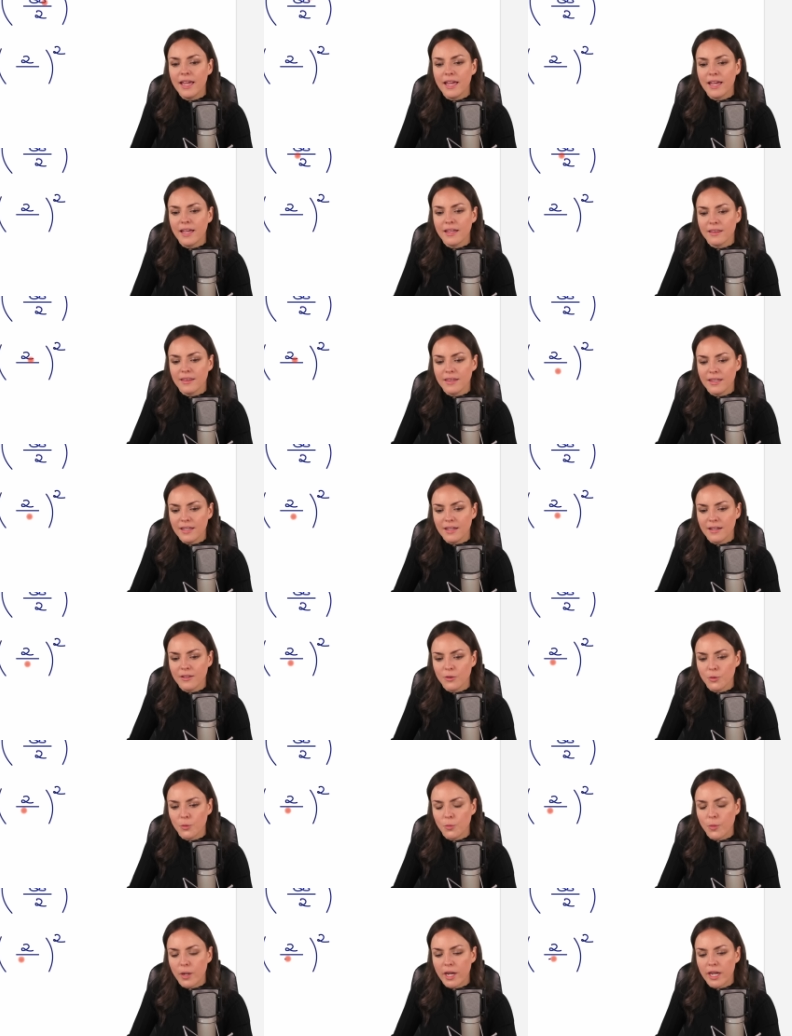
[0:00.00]
and the
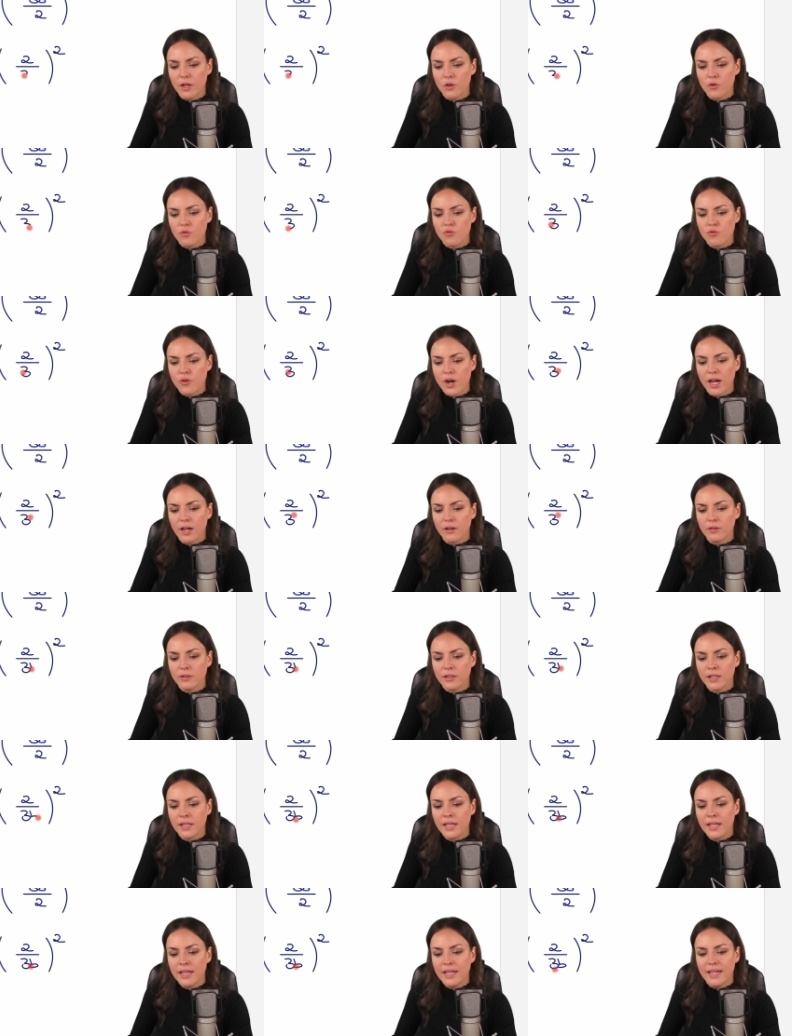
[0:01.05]
other way
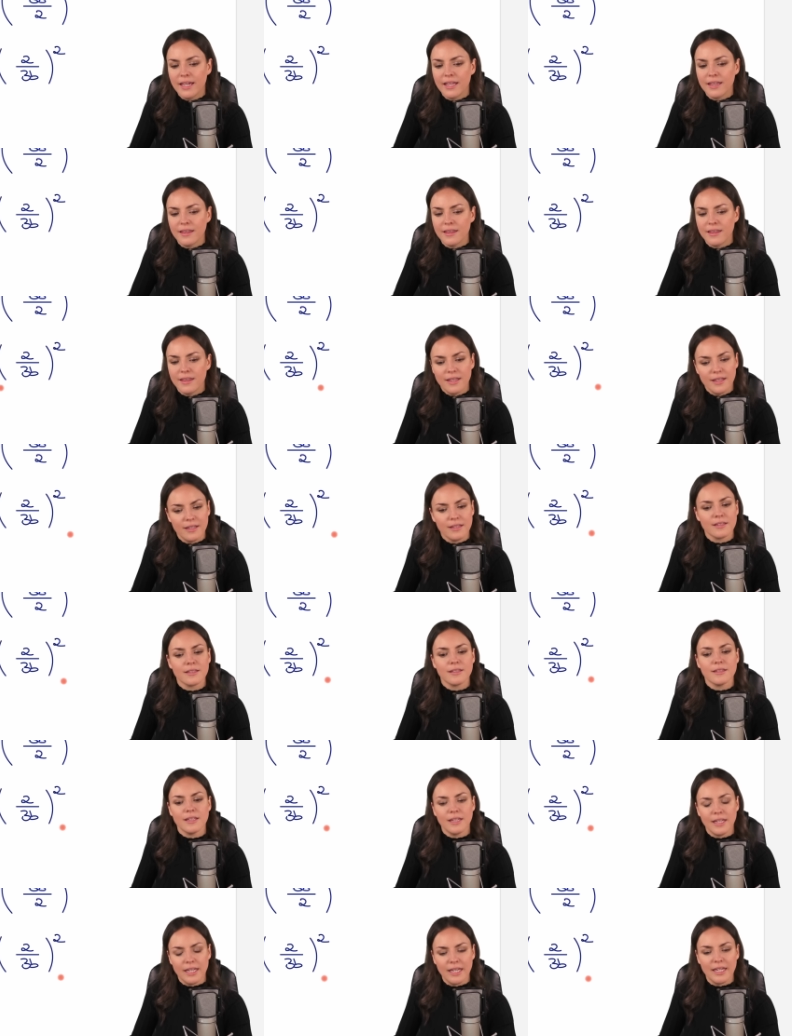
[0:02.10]
around. And
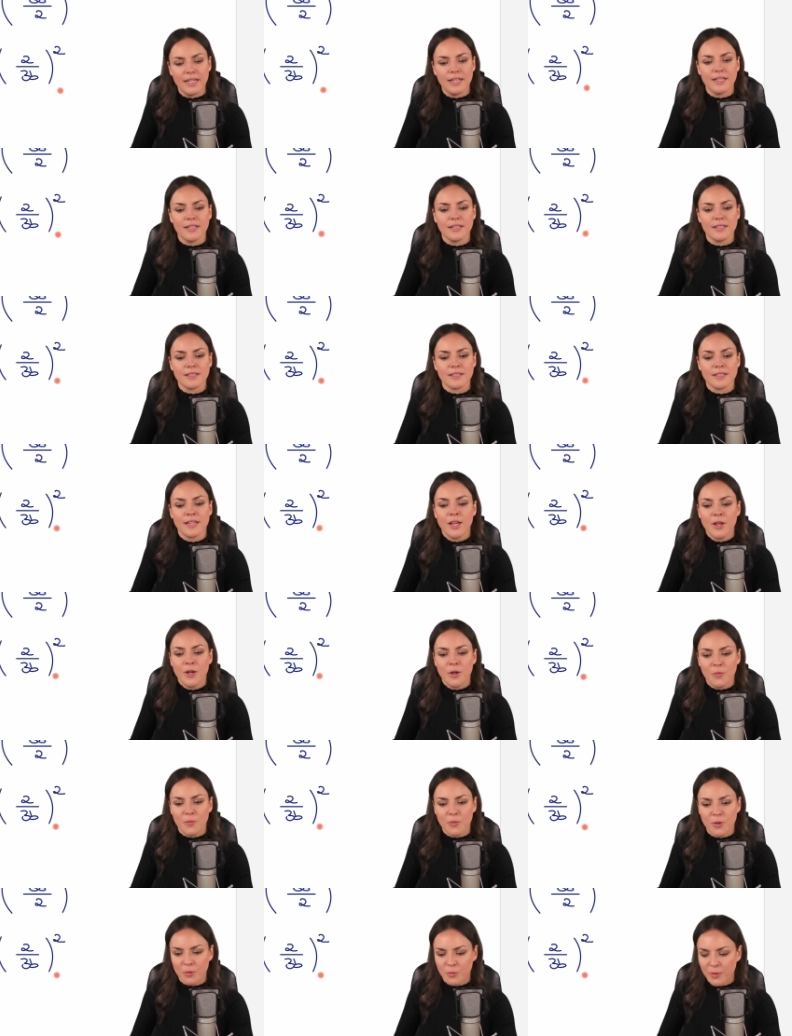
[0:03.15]
this is
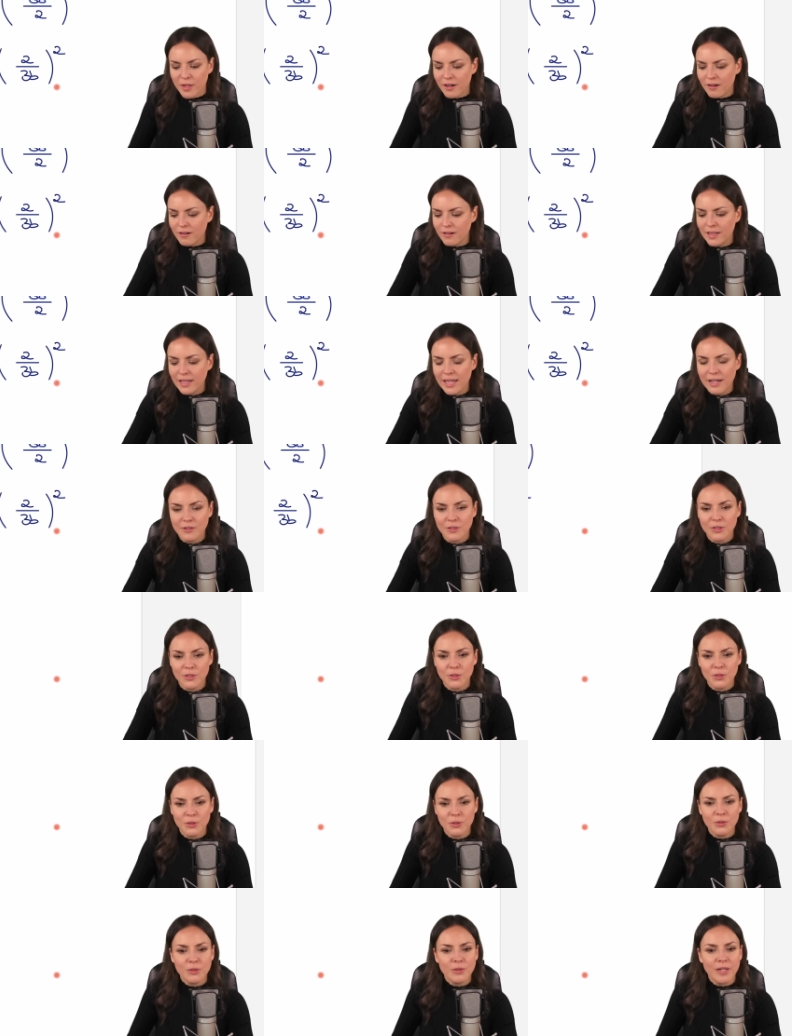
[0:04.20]
what we are allowed to
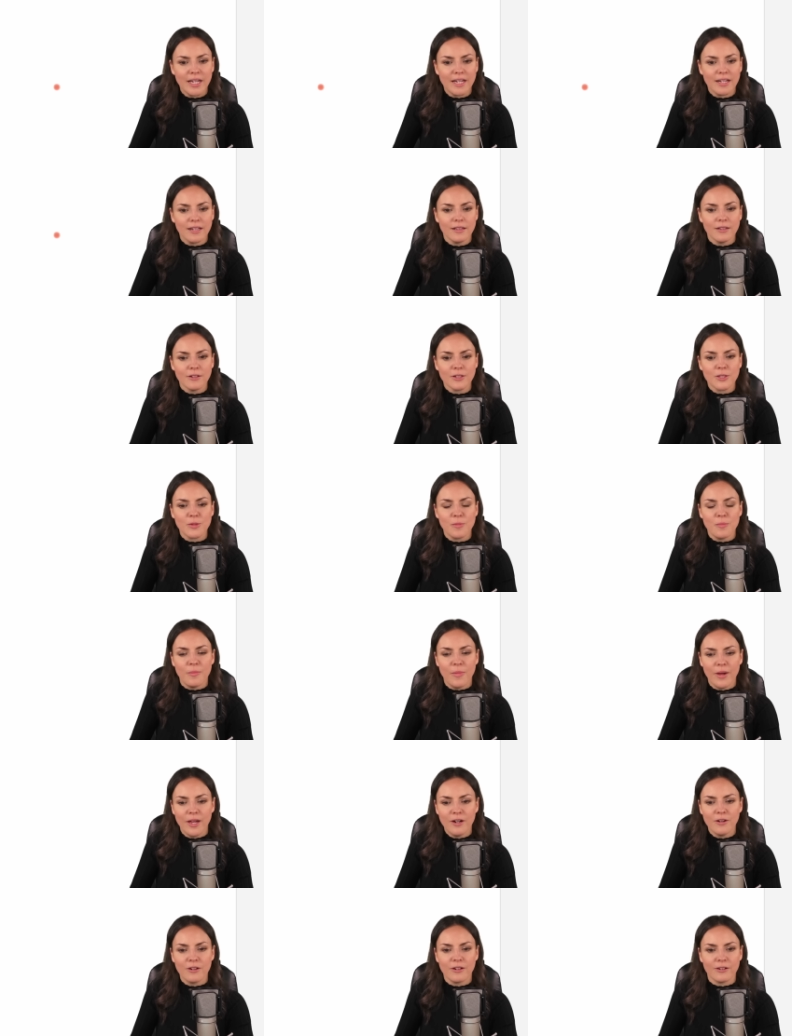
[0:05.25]
do, and it looks
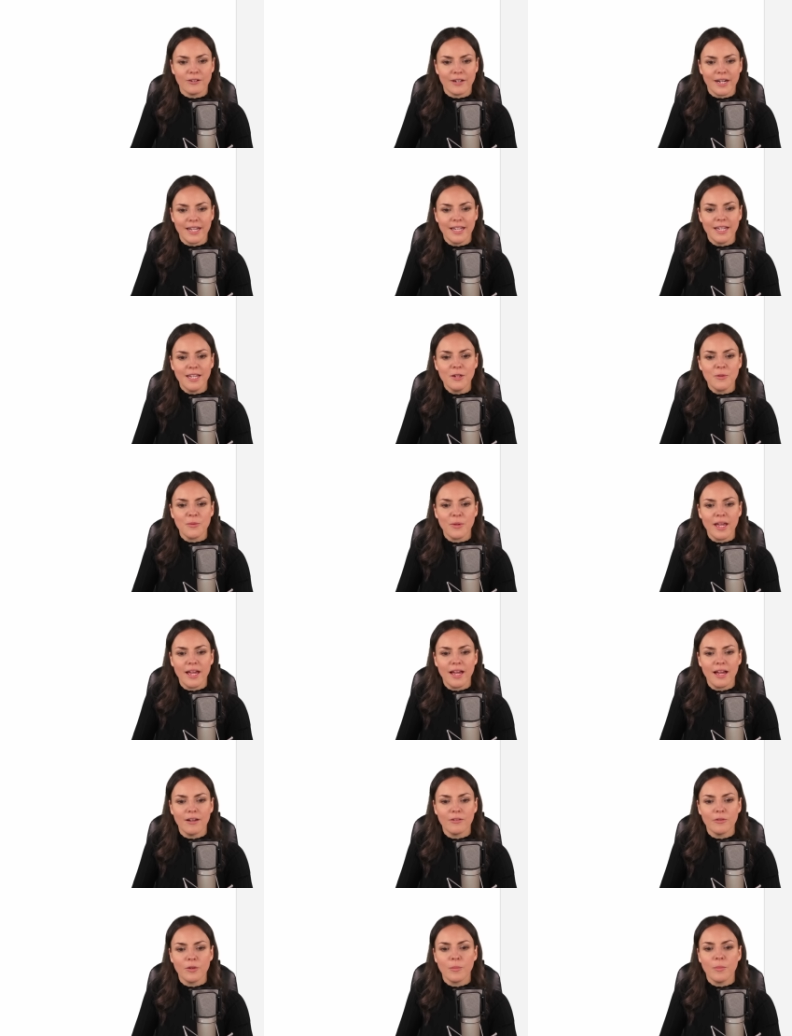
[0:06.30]
better already. We
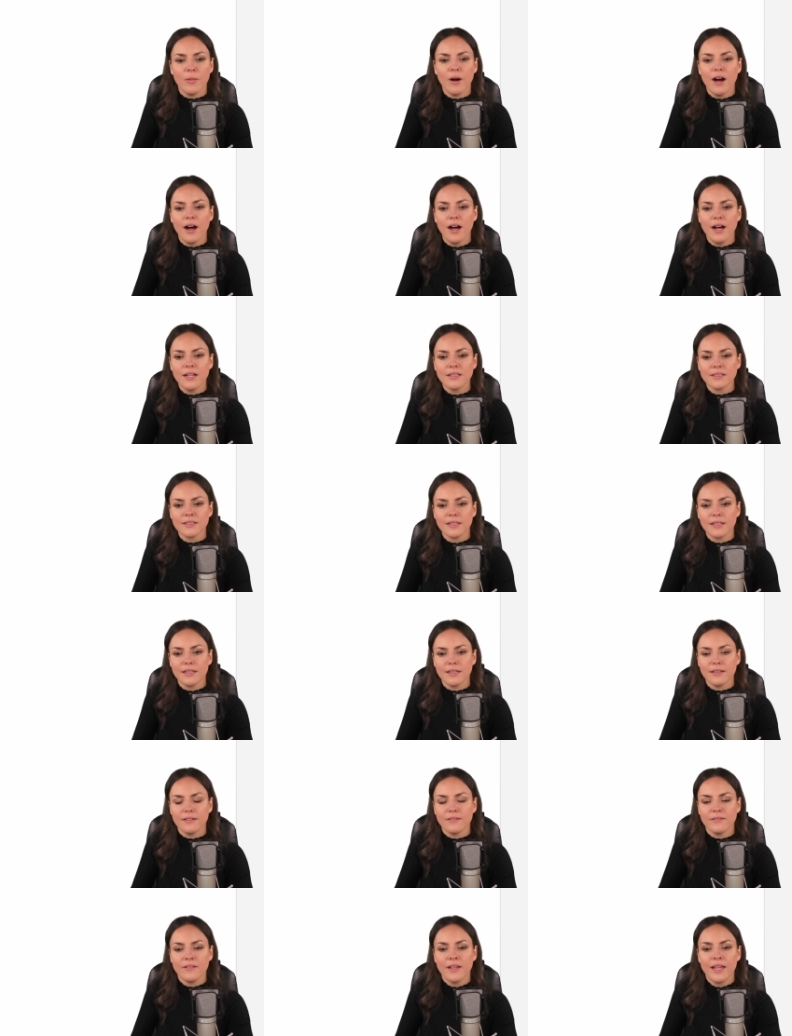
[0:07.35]
have
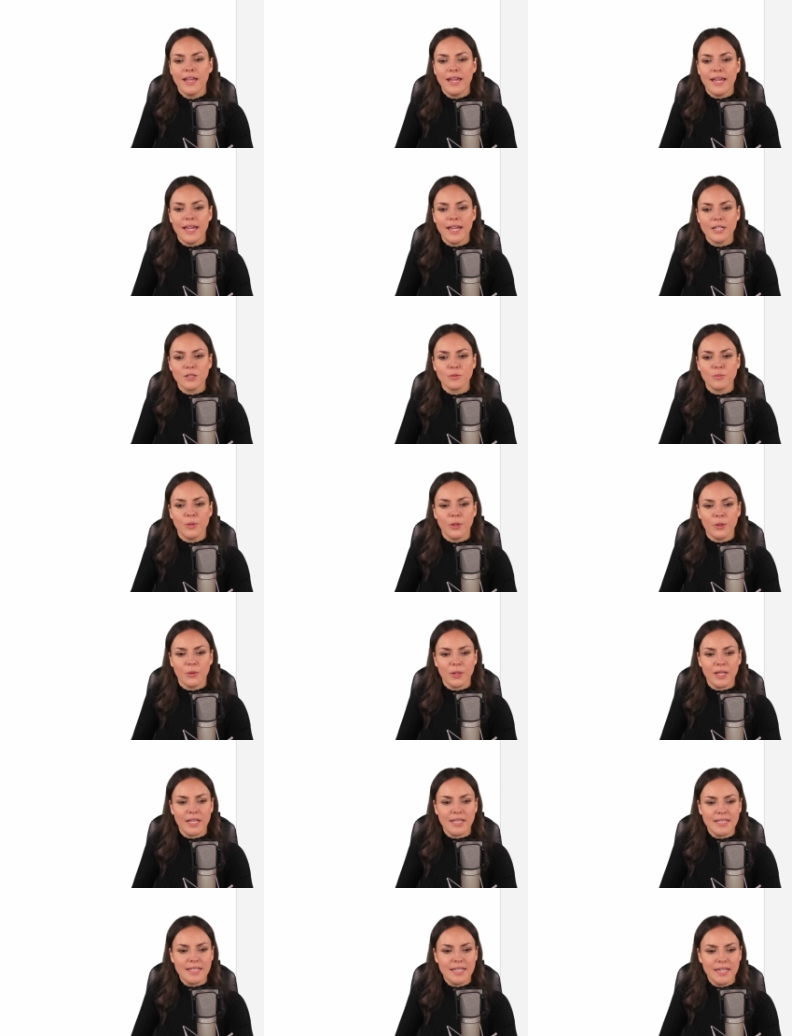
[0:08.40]
positive
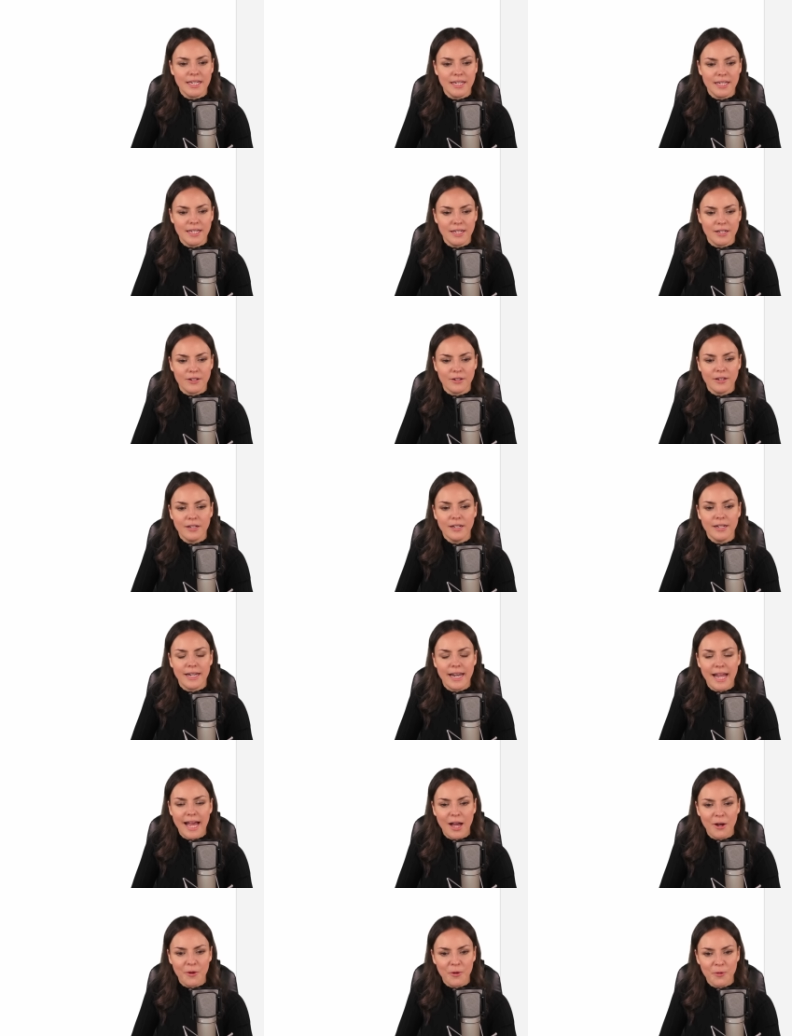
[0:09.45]
exponents here
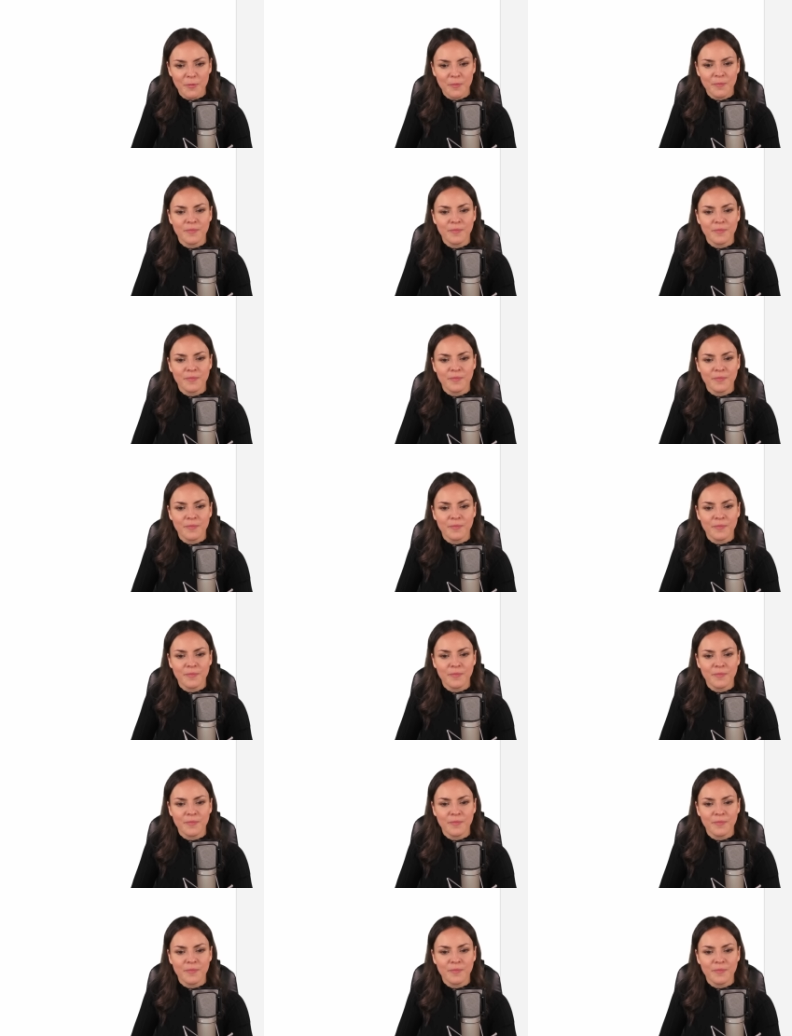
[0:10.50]
now.